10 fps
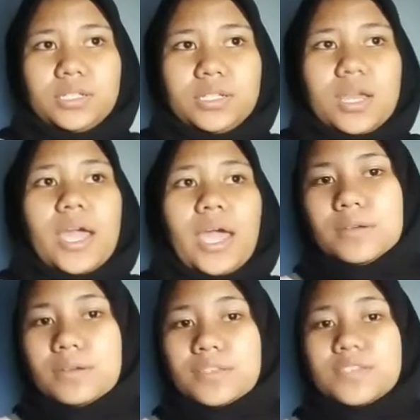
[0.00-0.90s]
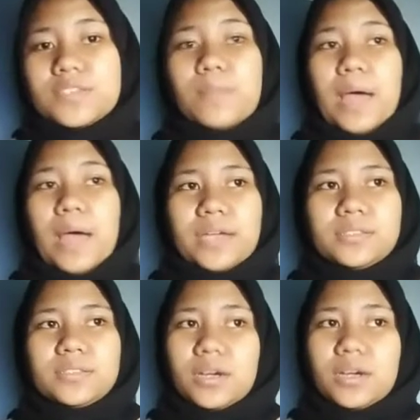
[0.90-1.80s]
and
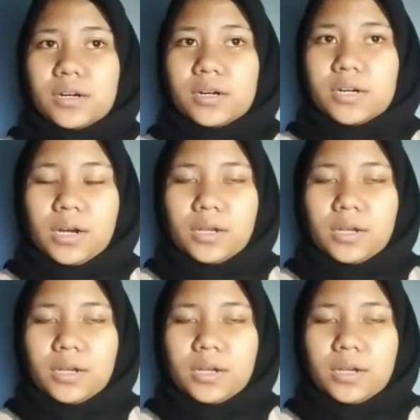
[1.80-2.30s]
examined her.